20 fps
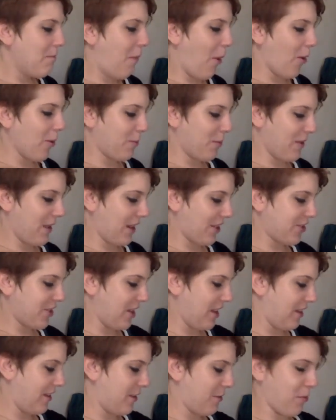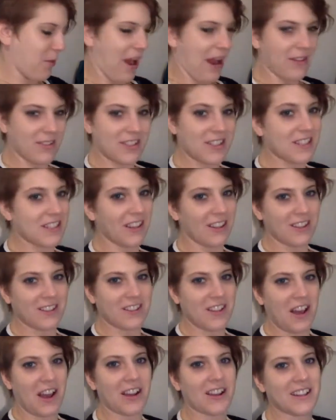Bold prediction. The Browns still
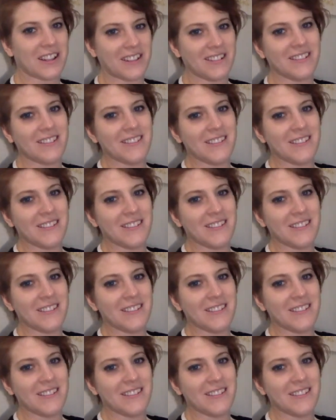suck.